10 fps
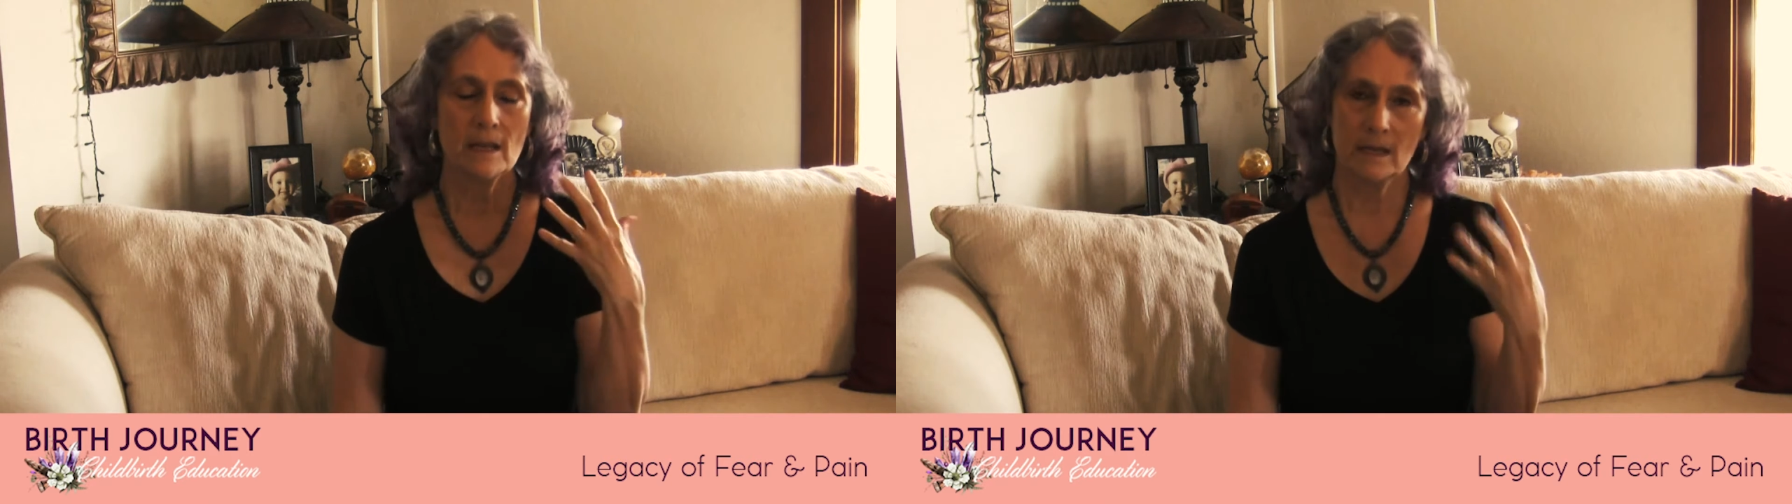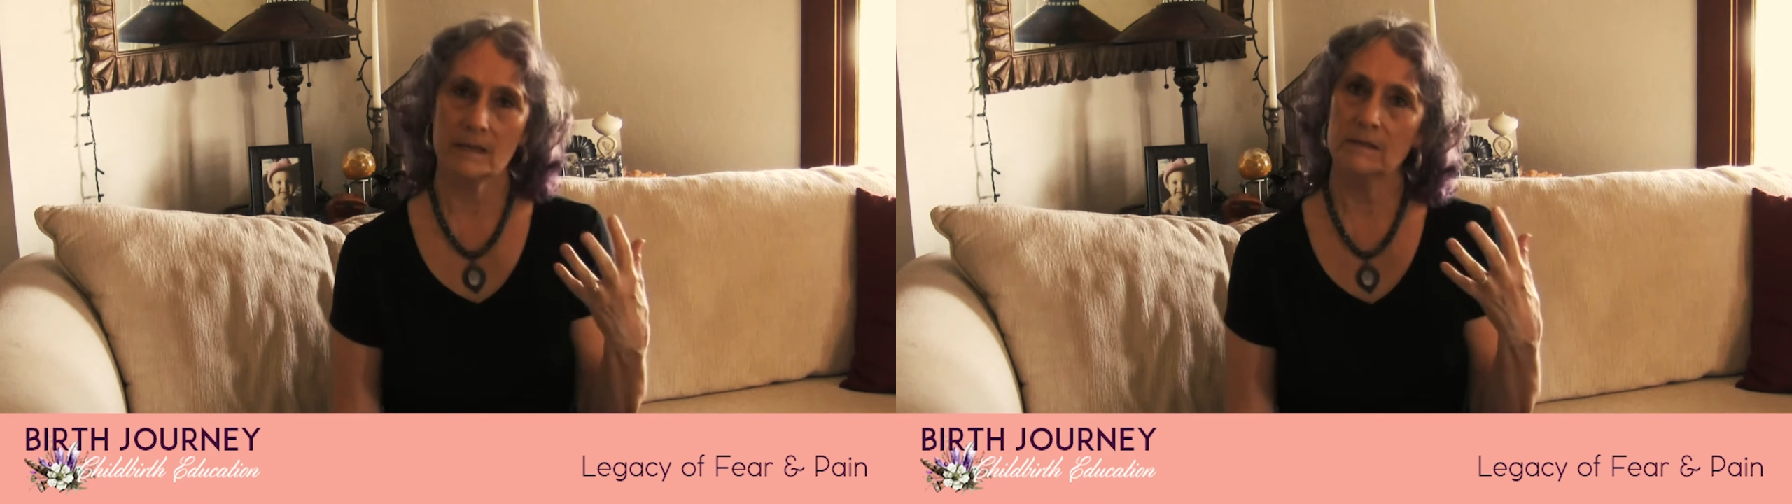
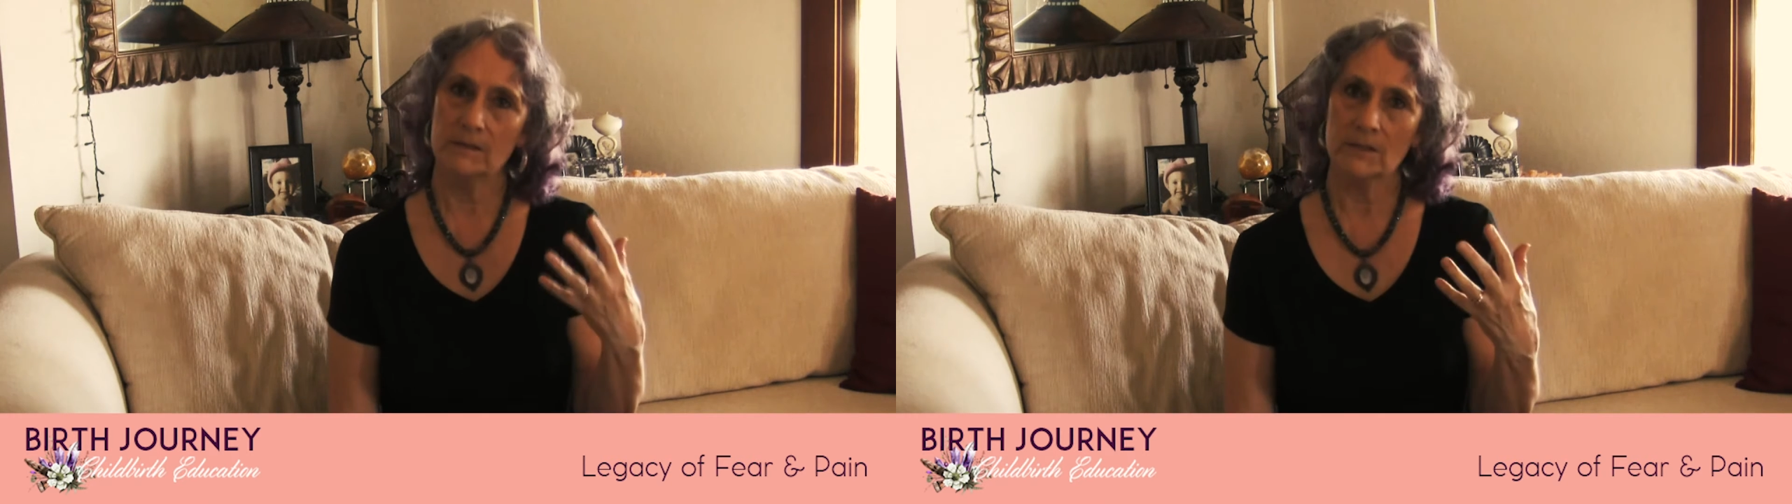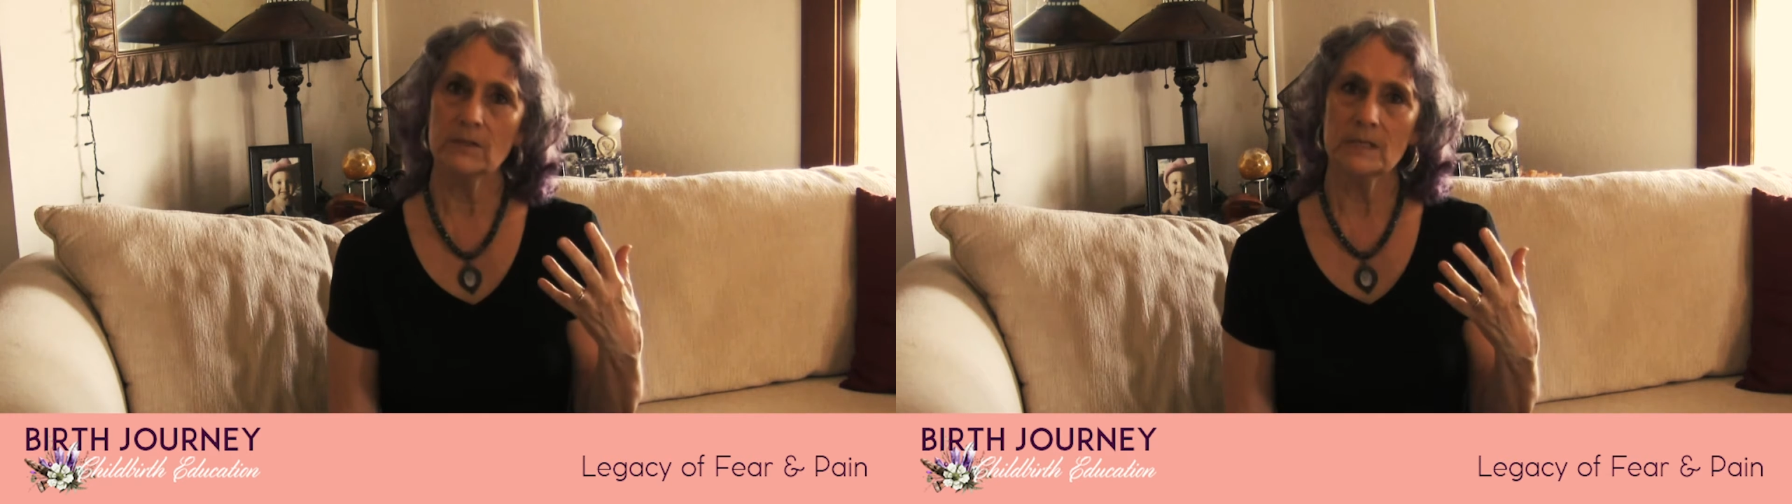and
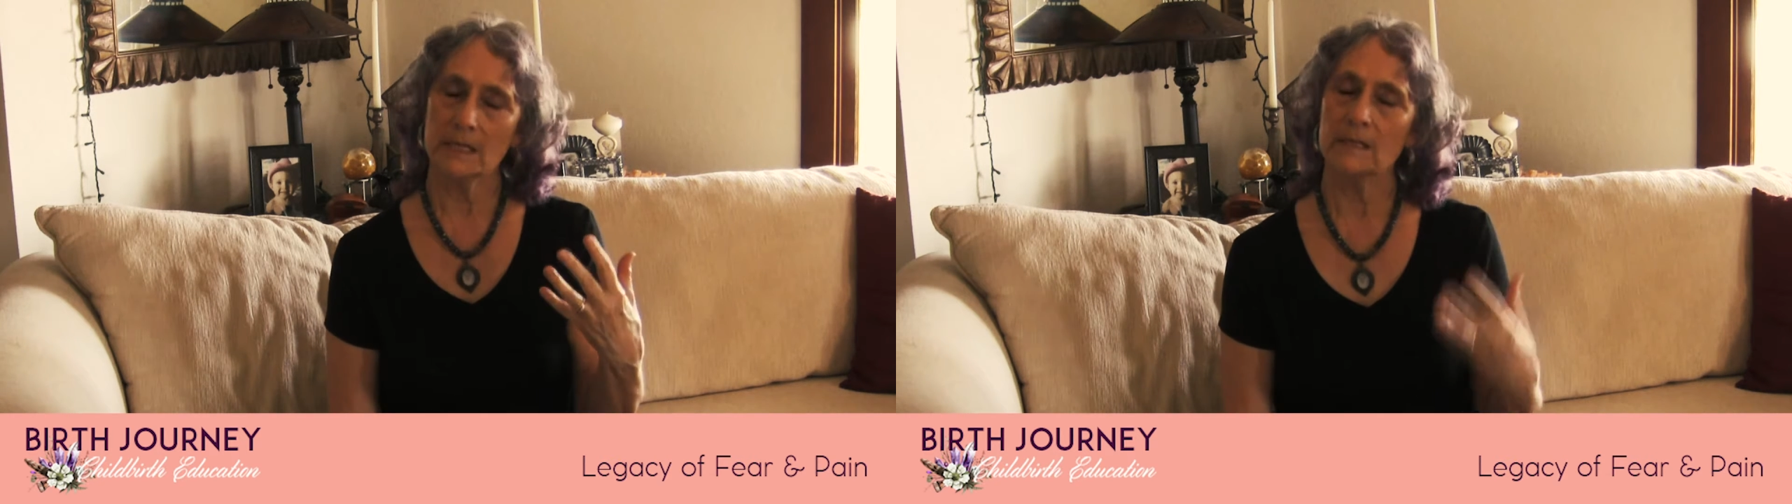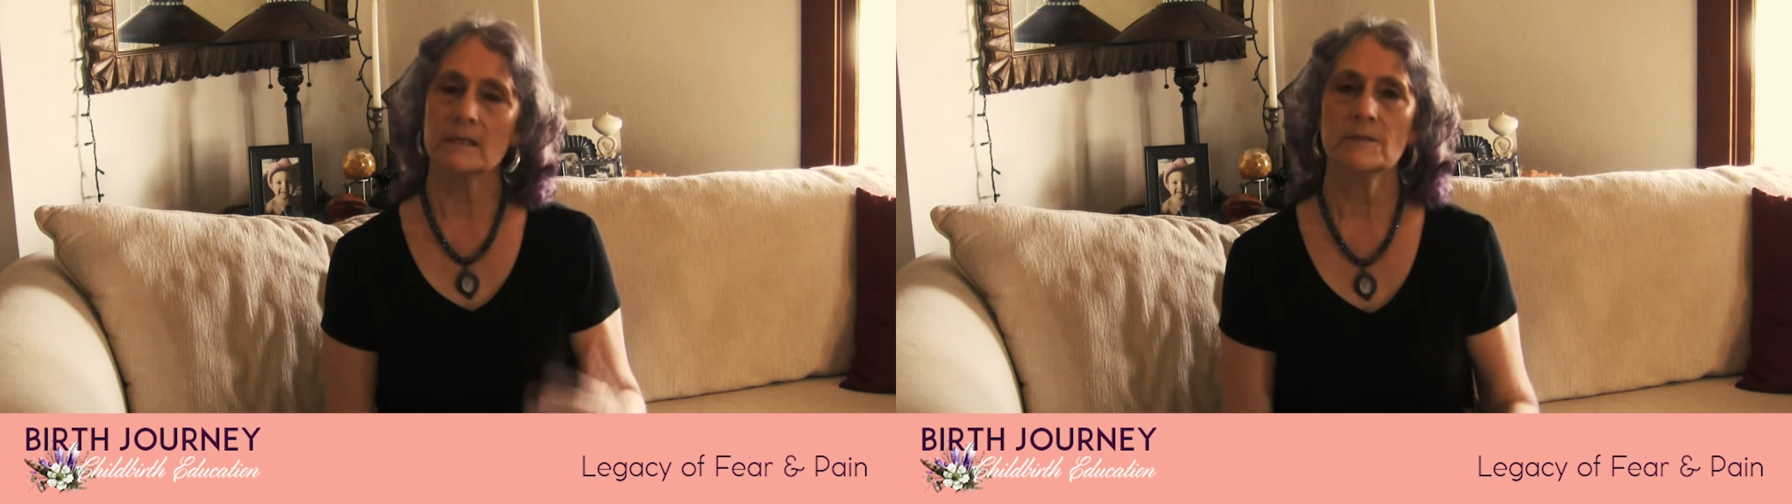you
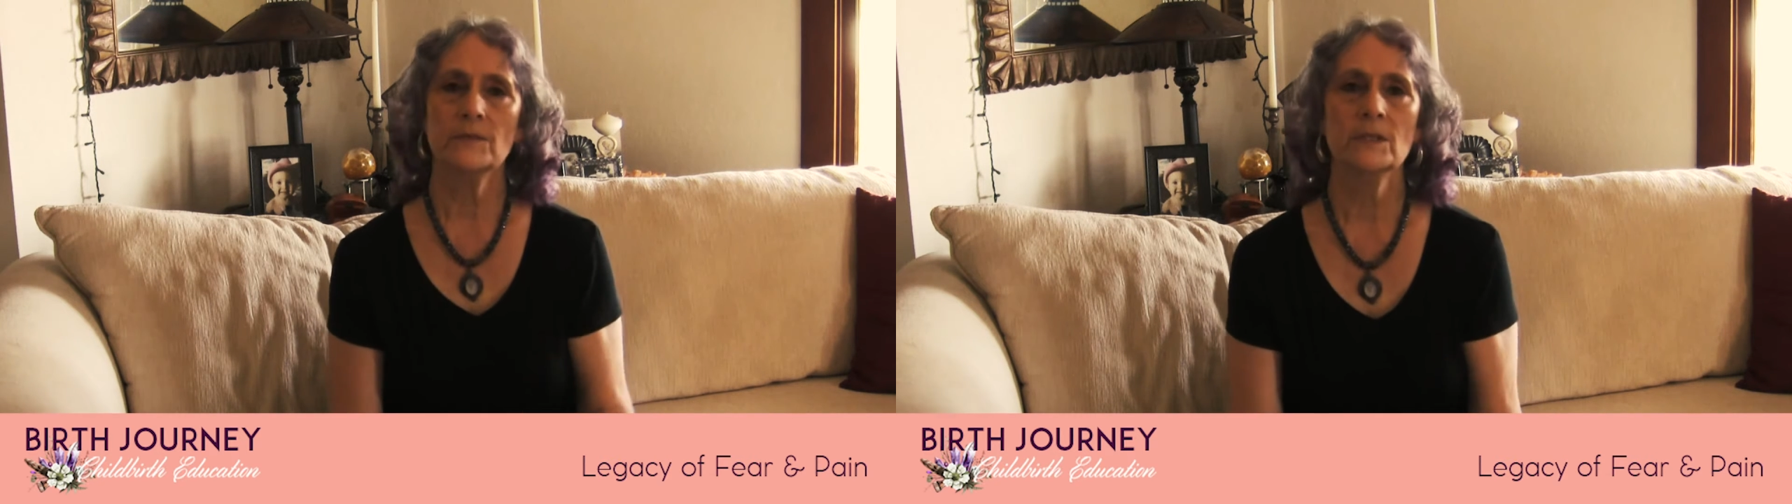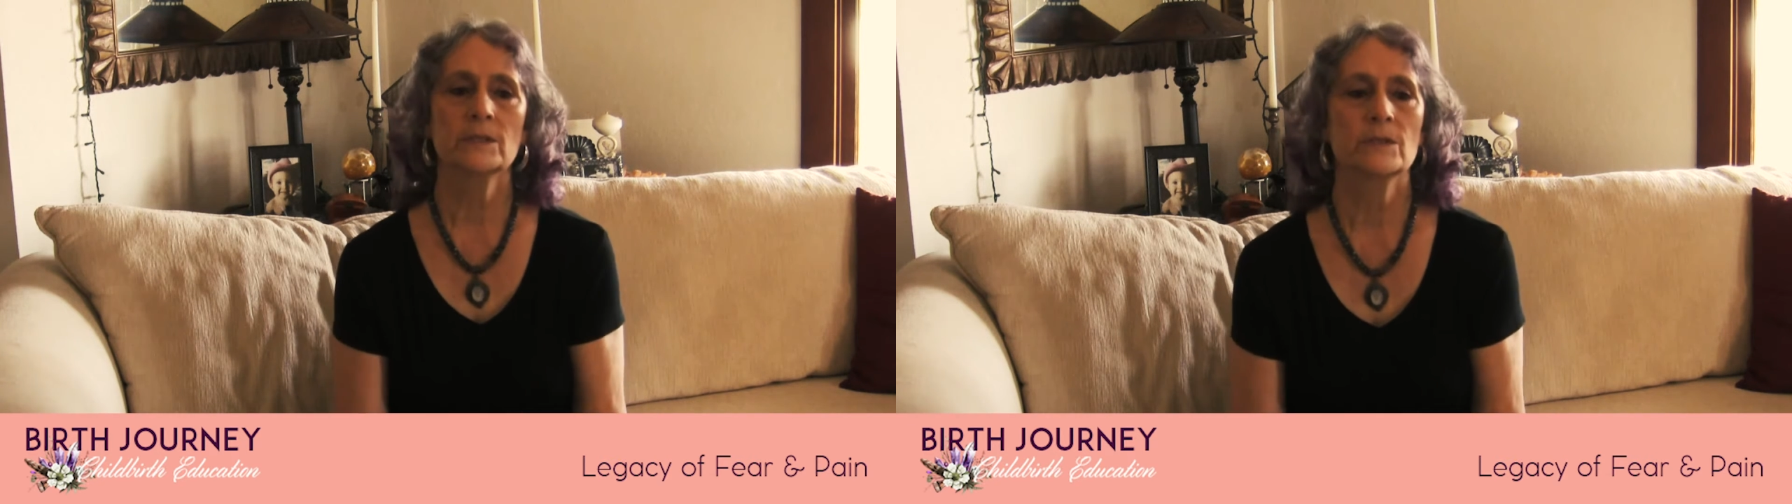tend not to
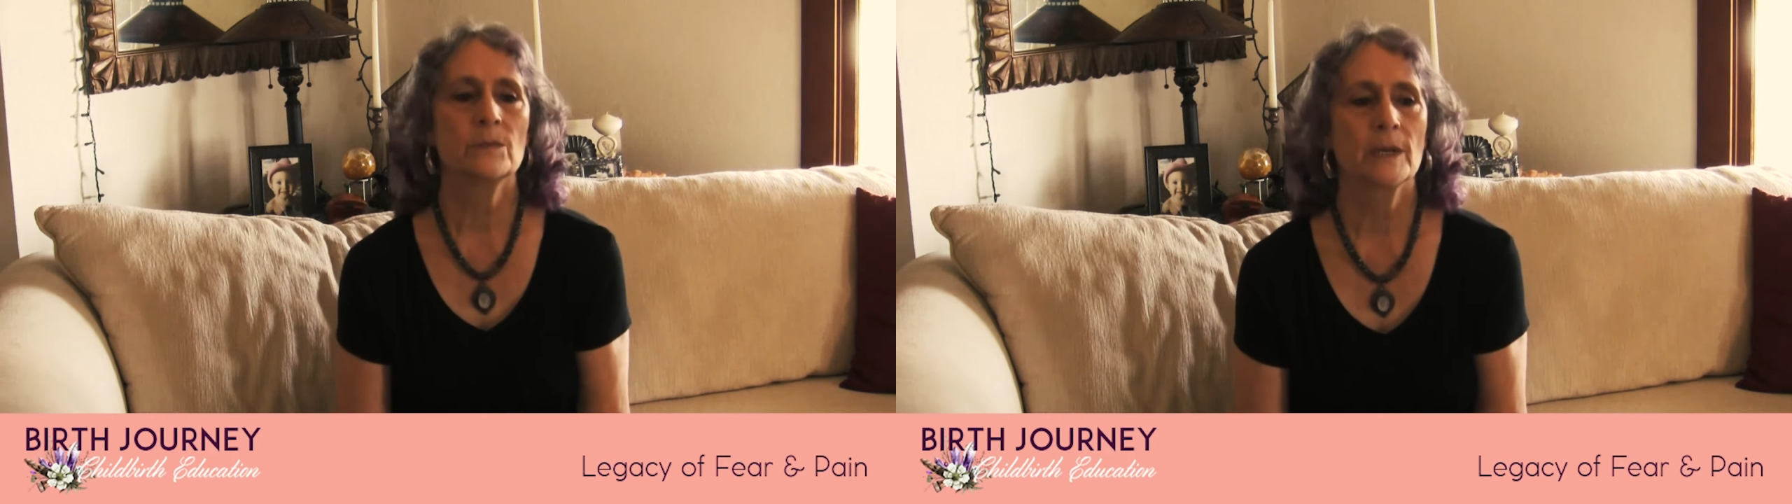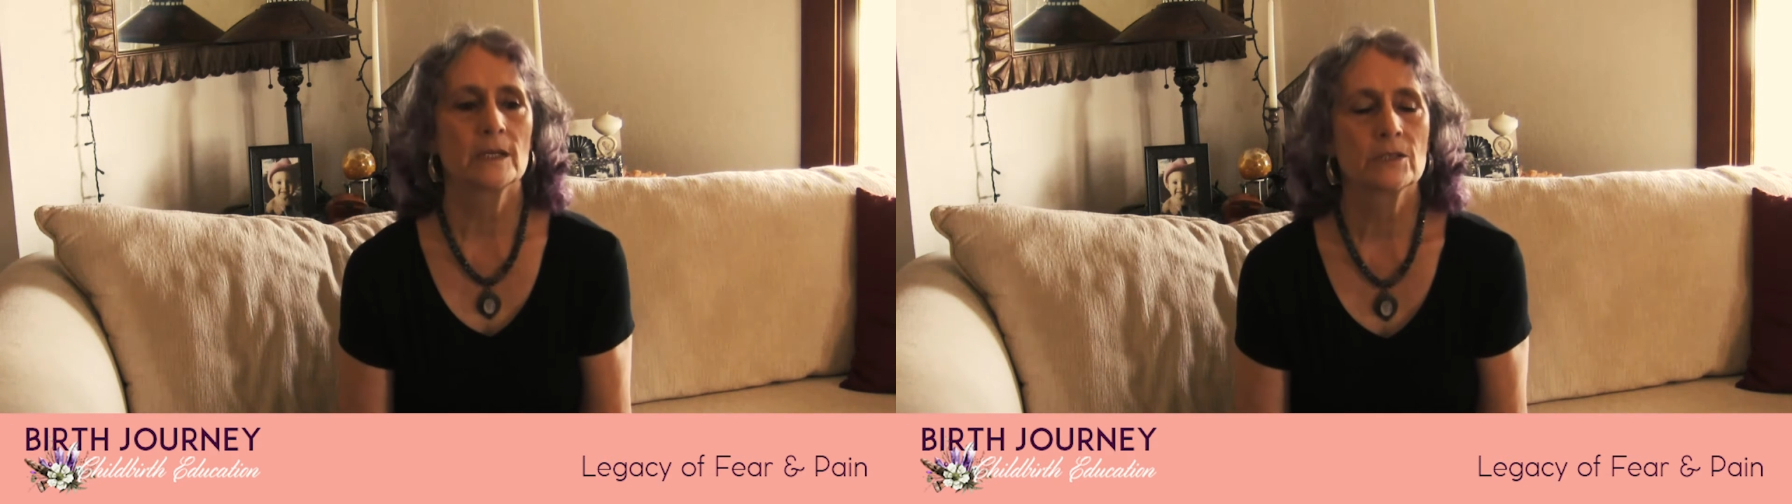feel it
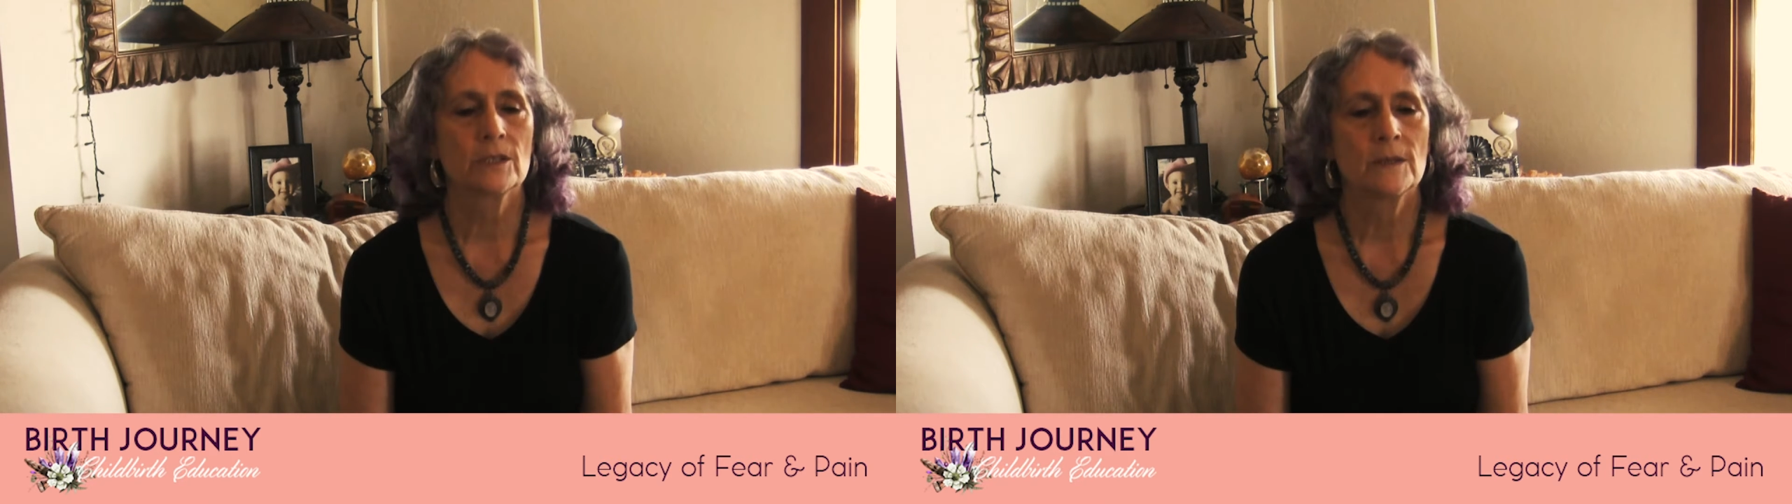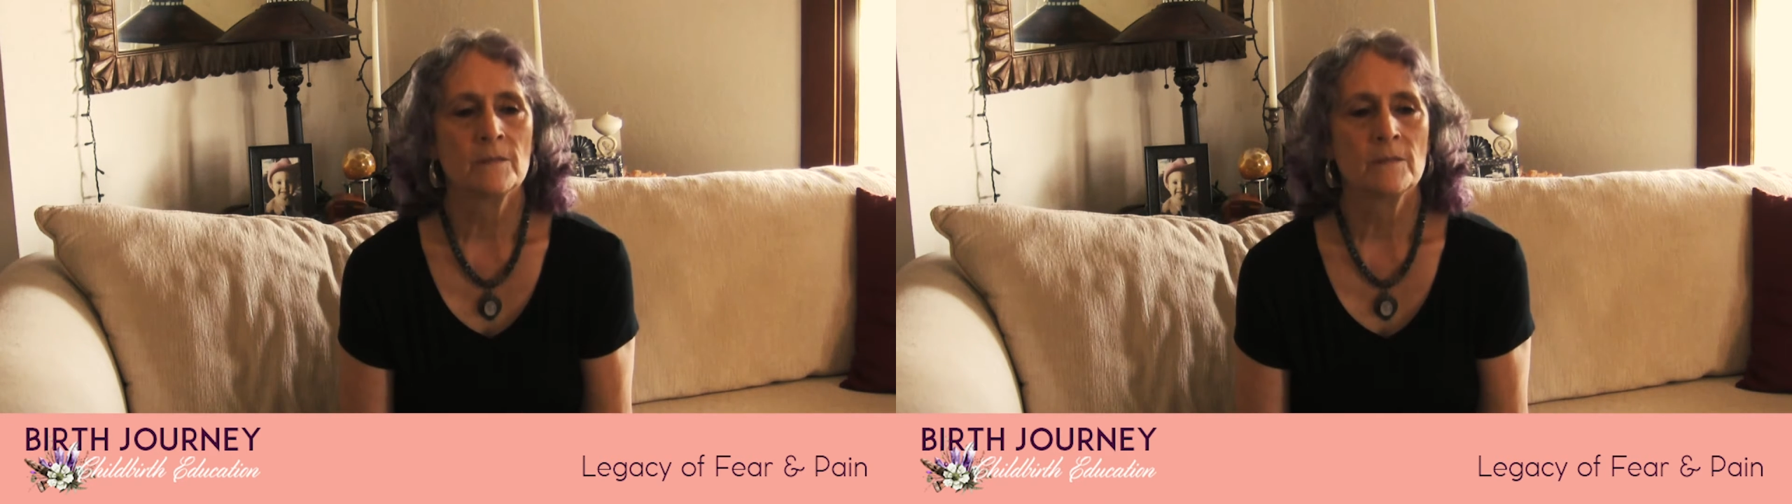too much.